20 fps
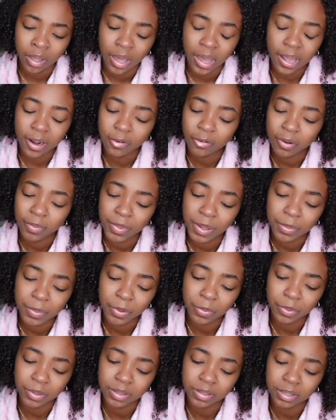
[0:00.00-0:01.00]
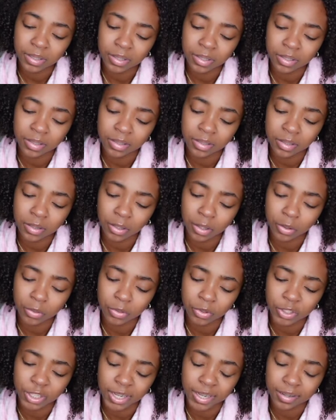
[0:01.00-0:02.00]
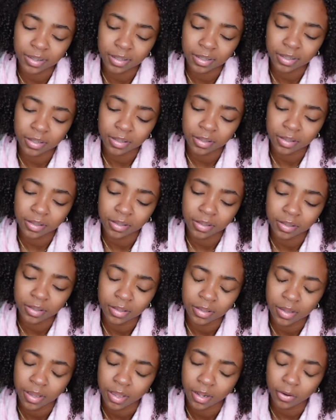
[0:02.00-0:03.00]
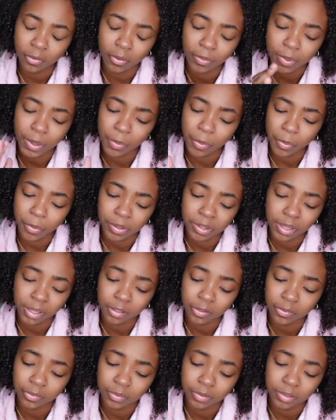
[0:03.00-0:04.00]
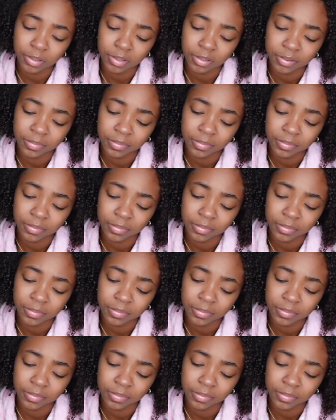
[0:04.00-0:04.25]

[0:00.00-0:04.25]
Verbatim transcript: I don't remember what this LoJack is. I don't remember what that's for.